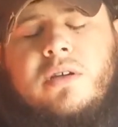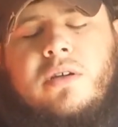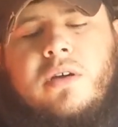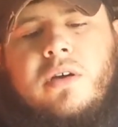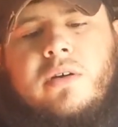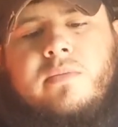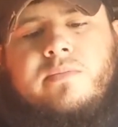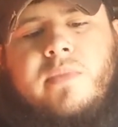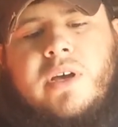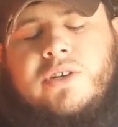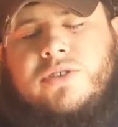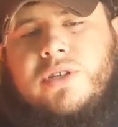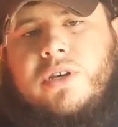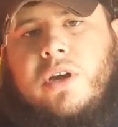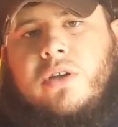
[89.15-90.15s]
Um, I
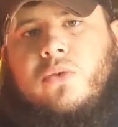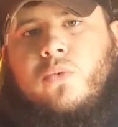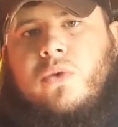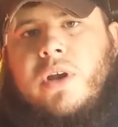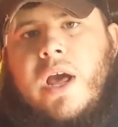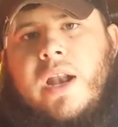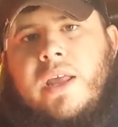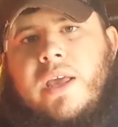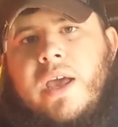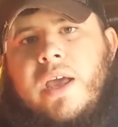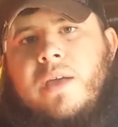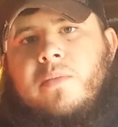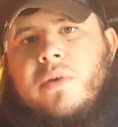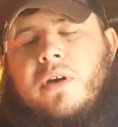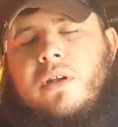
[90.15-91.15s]
usually cut to
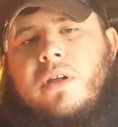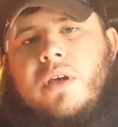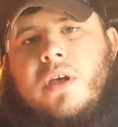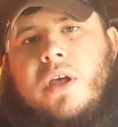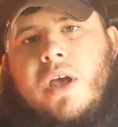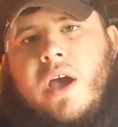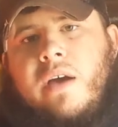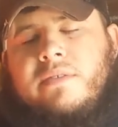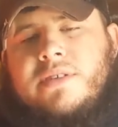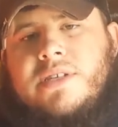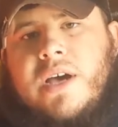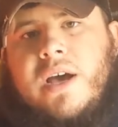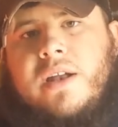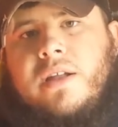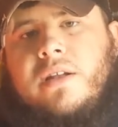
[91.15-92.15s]
198, but I've
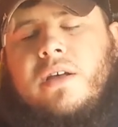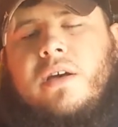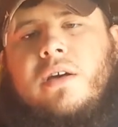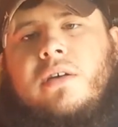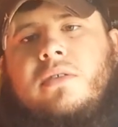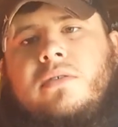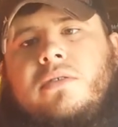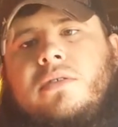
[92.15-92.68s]
decided uh,